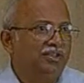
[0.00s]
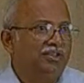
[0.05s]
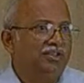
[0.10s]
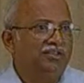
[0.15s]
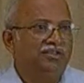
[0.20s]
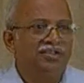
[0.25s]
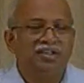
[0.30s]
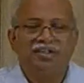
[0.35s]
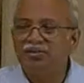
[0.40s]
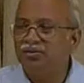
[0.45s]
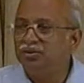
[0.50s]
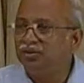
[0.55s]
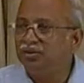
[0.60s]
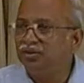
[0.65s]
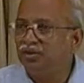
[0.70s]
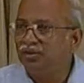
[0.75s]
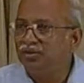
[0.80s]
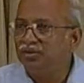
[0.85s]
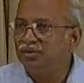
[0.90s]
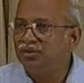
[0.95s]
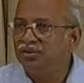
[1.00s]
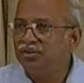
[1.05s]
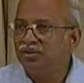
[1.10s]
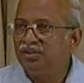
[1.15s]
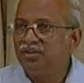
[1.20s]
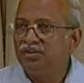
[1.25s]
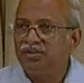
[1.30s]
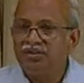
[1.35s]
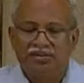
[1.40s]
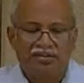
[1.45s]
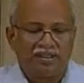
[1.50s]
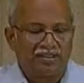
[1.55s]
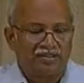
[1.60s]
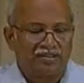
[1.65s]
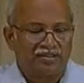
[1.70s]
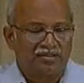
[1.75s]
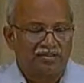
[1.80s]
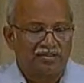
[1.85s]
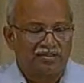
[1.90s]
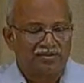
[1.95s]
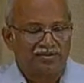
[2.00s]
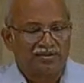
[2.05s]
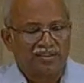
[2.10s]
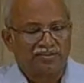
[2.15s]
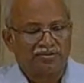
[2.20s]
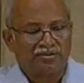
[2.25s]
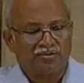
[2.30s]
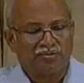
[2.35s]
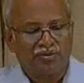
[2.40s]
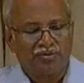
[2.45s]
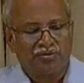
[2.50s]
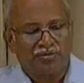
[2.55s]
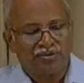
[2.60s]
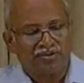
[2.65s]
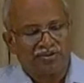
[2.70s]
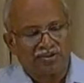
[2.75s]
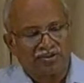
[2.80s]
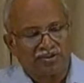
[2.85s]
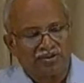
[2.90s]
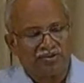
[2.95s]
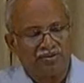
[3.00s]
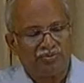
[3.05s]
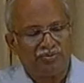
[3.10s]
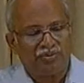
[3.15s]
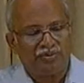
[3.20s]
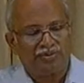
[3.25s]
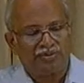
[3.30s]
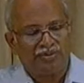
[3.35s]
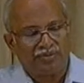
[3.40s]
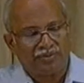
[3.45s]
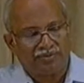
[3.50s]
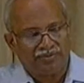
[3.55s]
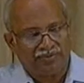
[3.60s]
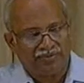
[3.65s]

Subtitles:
then you will know that section modulus contribution of